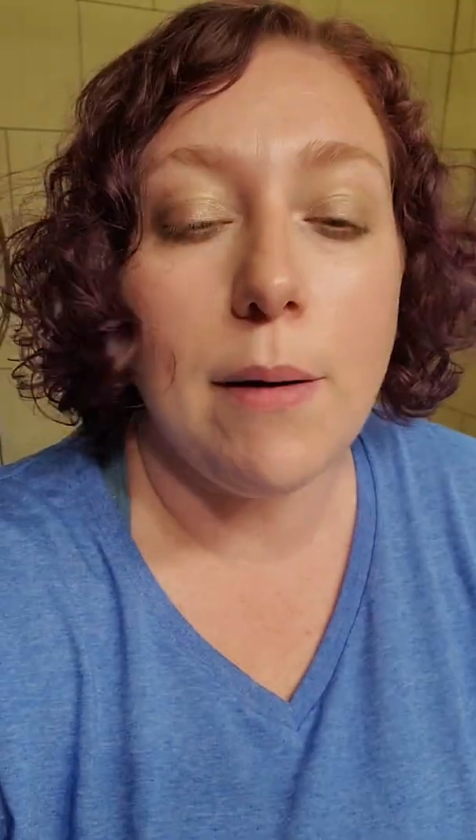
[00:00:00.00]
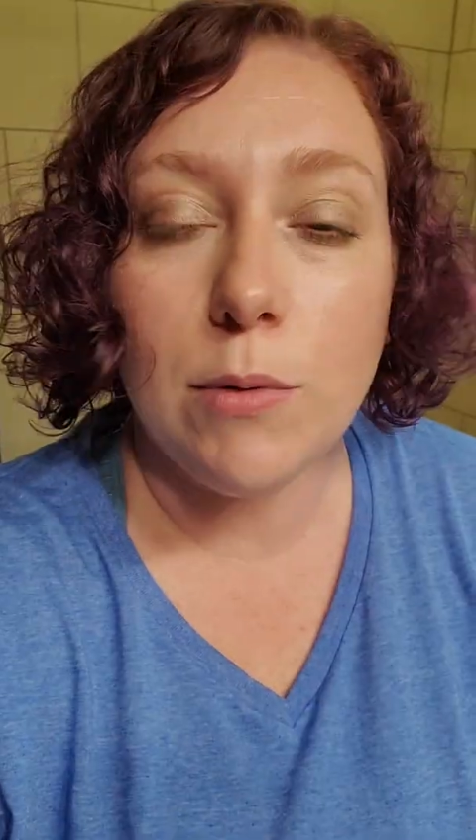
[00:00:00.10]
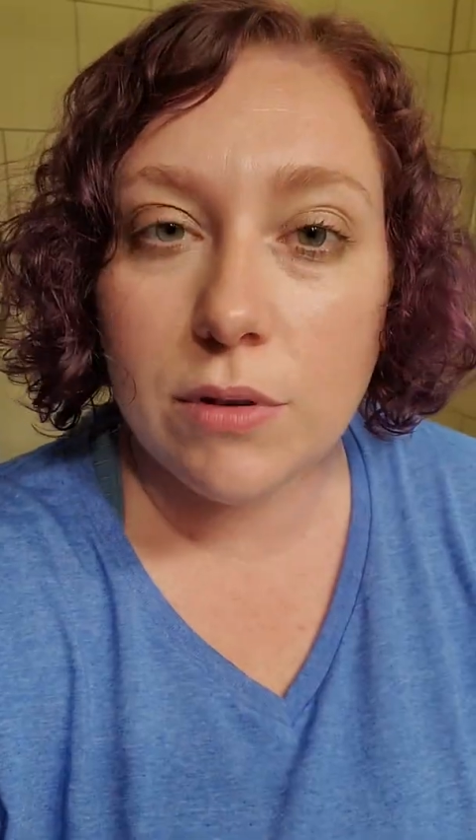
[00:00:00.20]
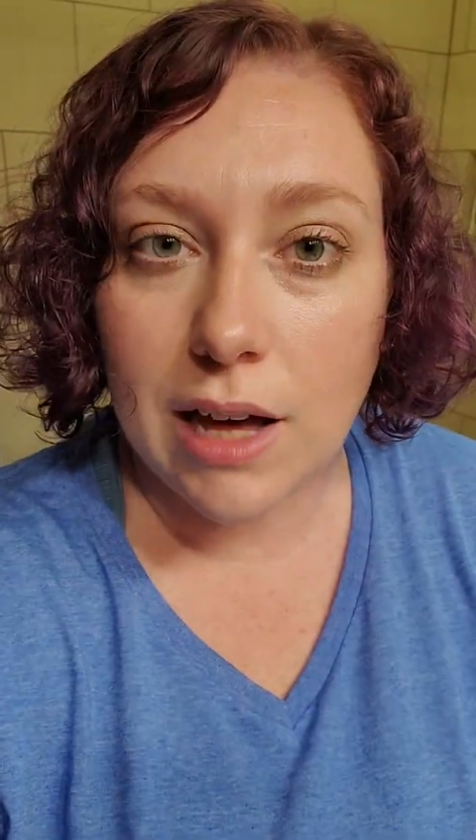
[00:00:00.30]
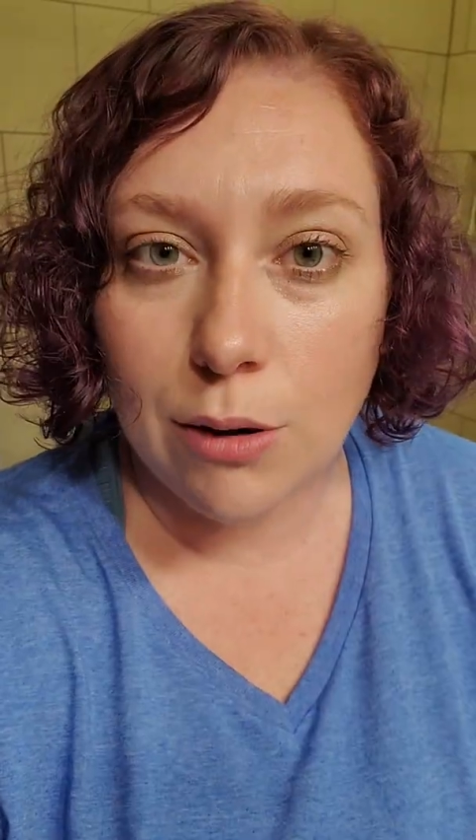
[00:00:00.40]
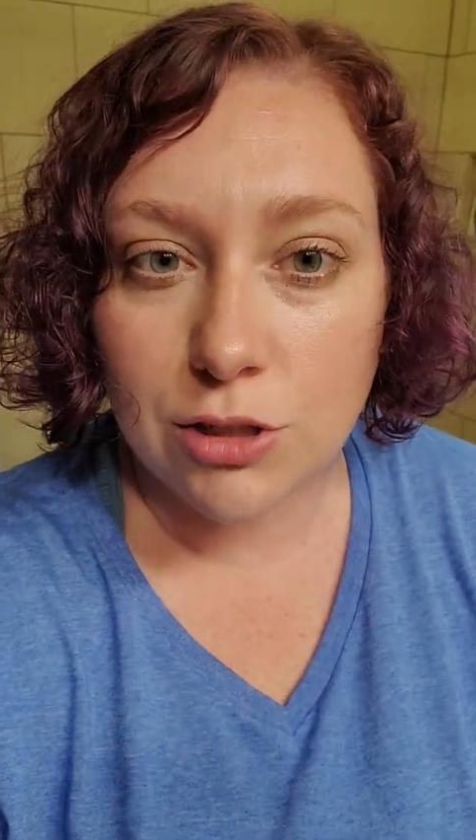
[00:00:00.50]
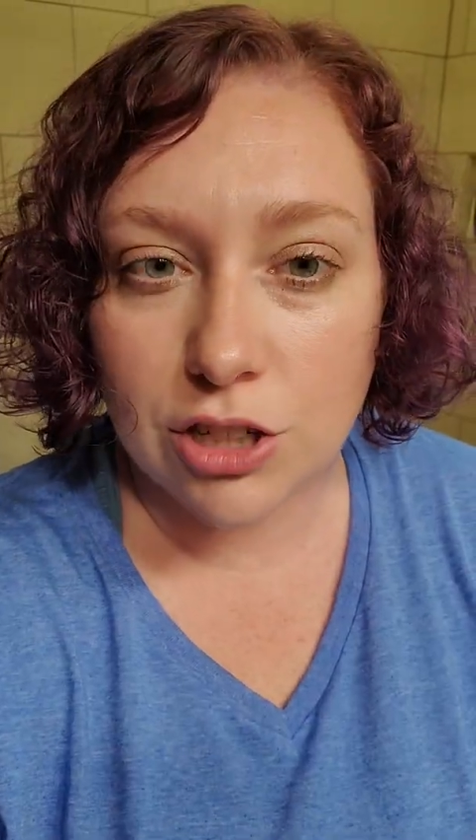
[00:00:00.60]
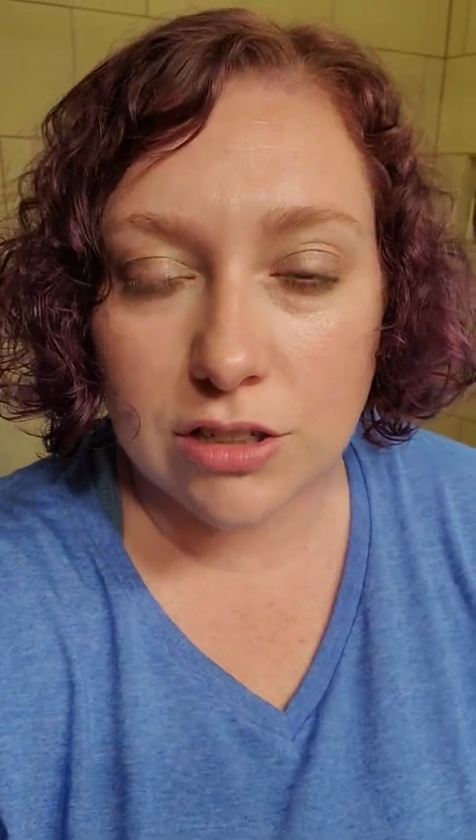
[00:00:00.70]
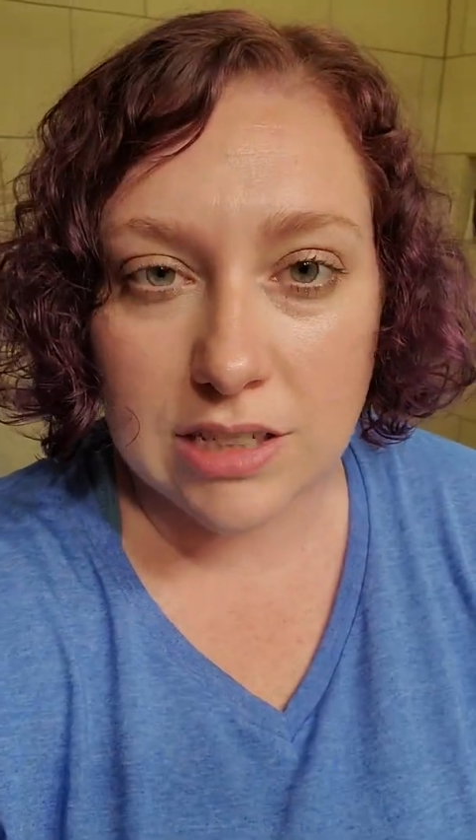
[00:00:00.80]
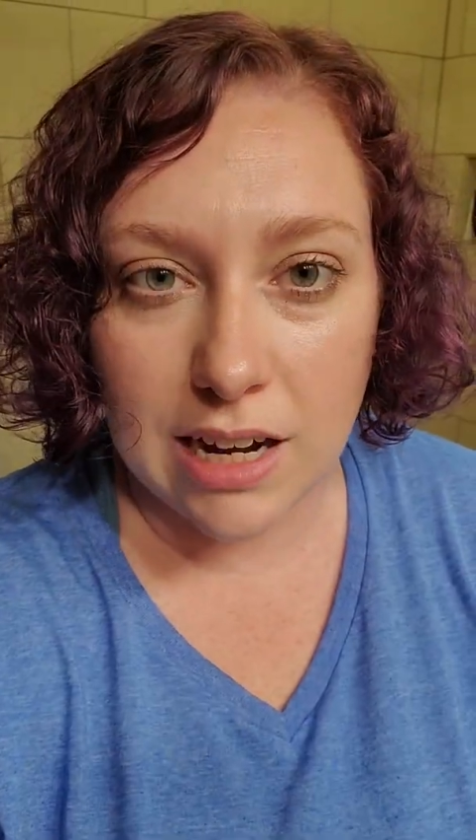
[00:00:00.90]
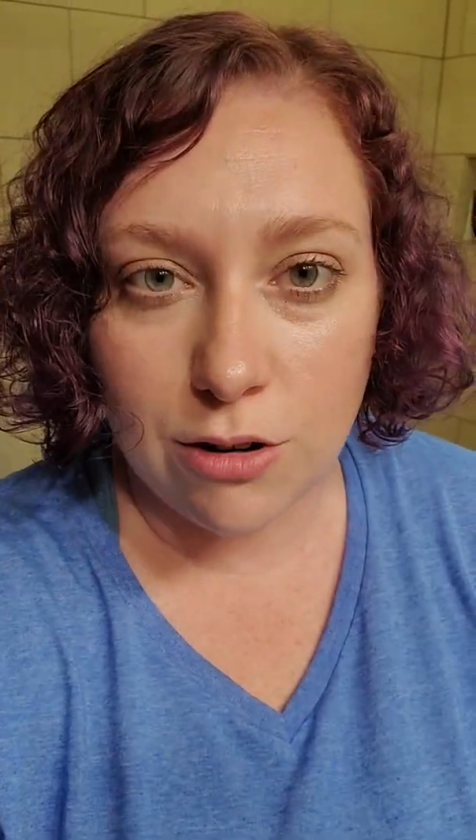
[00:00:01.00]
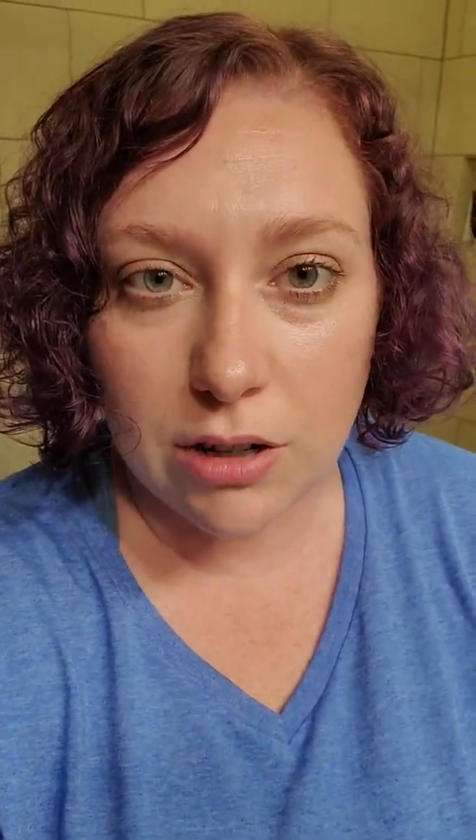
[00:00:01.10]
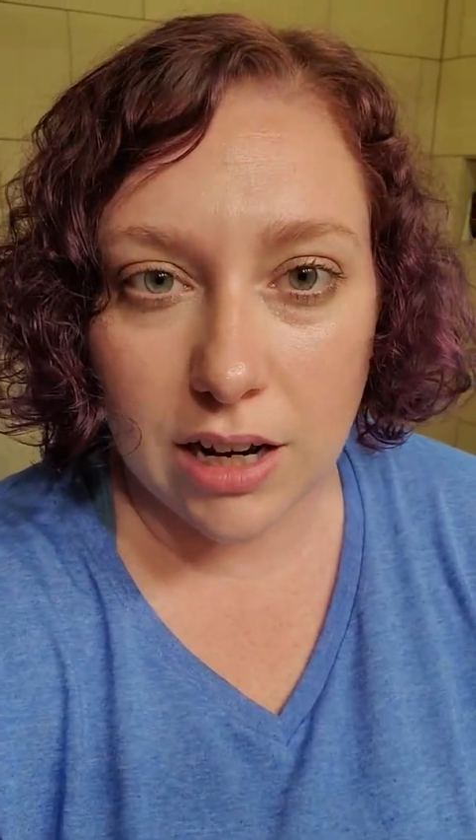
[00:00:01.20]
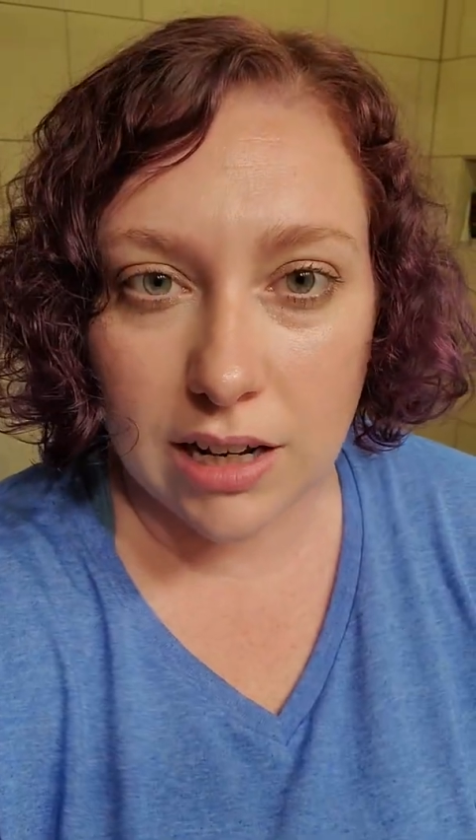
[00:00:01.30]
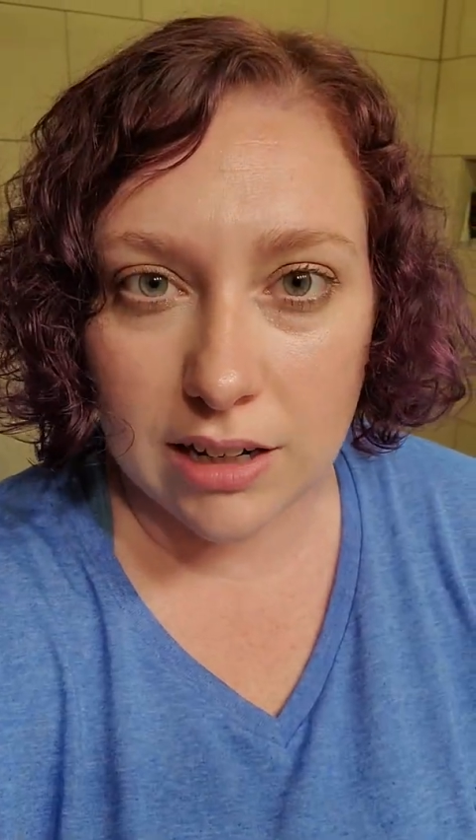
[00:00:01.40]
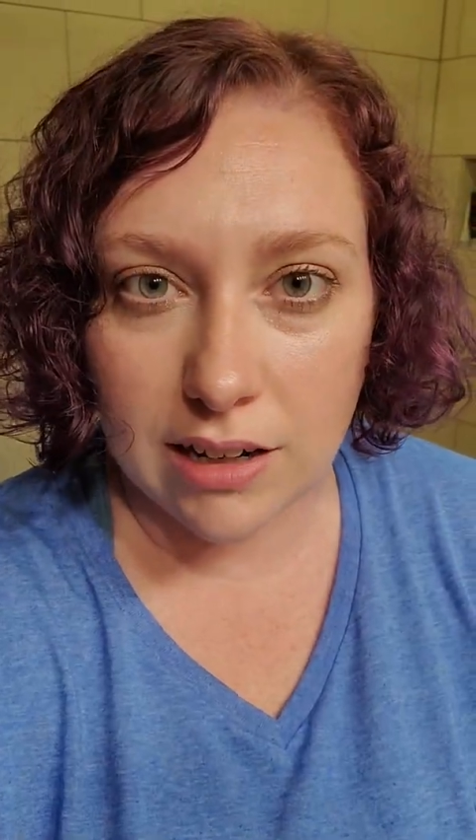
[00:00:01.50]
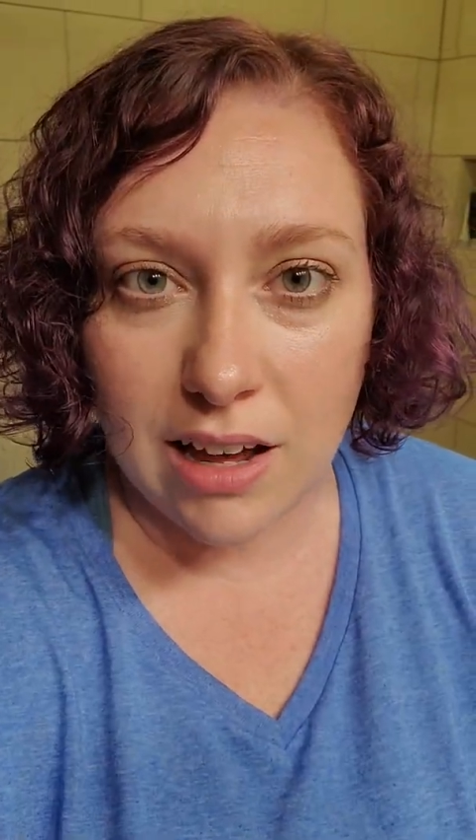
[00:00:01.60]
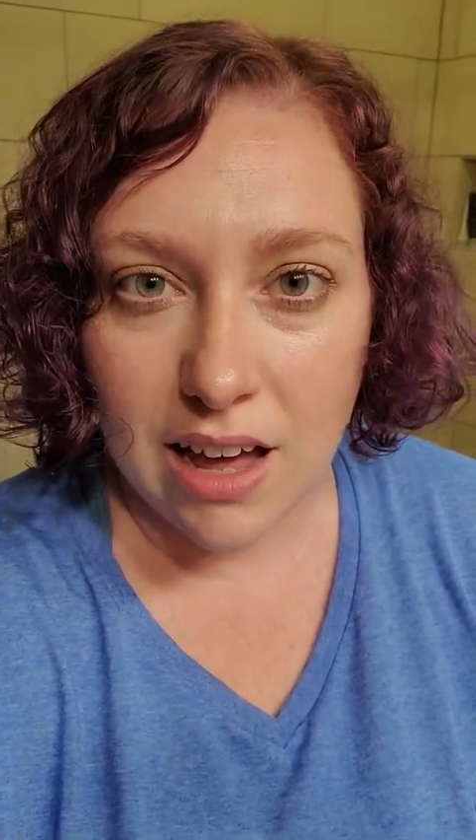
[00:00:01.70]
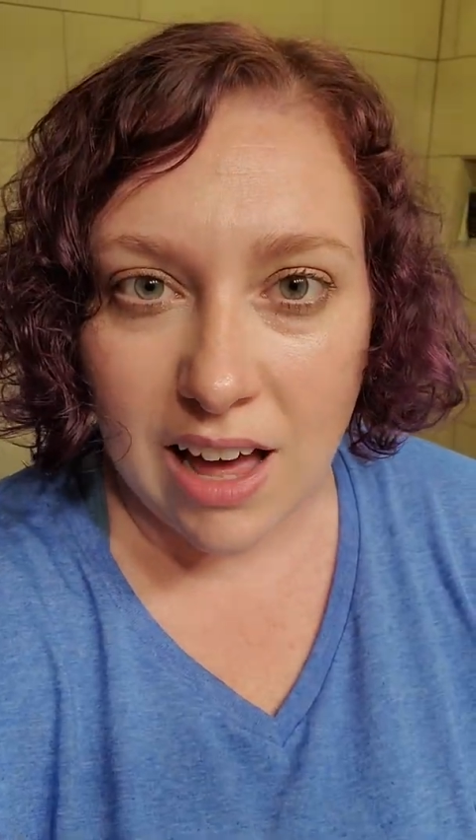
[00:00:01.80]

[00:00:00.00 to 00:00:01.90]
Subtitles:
with how it turned out, and